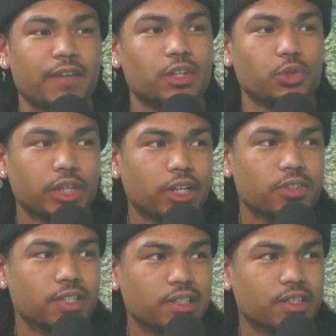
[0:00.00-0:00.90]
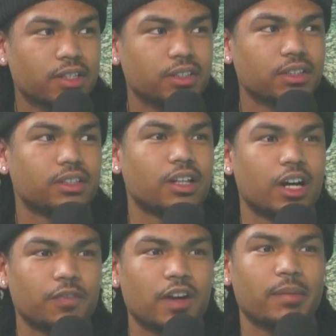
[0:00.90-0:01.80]
I do get on TikTok,
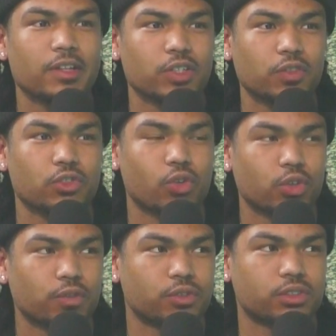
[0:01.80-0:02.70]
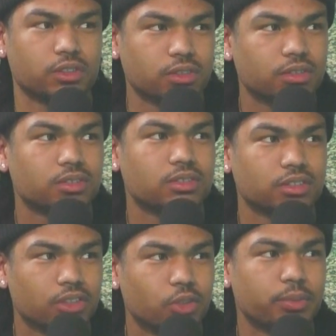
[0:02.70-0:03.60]
I'll find myself scrolling for a
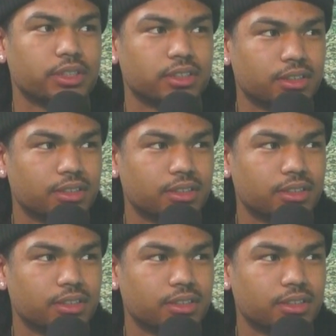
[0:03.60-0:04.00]
little bit.